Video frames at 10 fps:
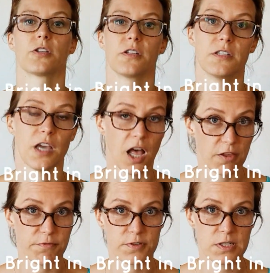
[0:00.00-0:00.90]
in the
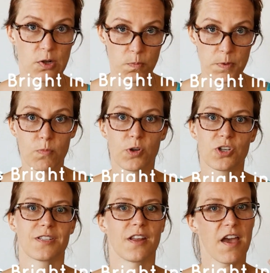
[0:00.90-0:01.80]
Alafoss Lopi, which is
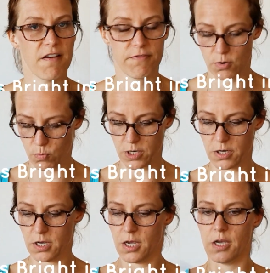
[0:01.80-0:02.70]
the heavier one.
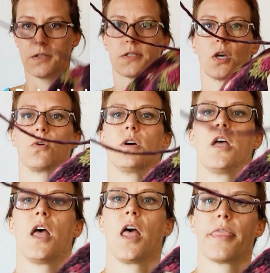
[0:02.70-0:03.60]
So
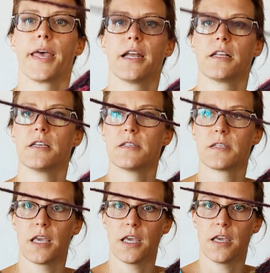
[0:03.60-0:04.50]
that is
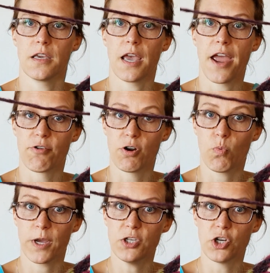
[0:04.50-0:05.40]
a aran
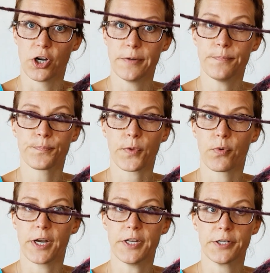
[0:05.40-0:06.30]
weight yarn
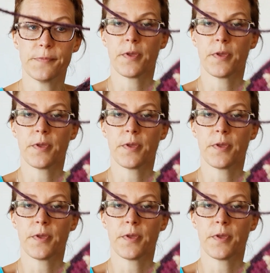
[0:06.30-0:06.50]
right here.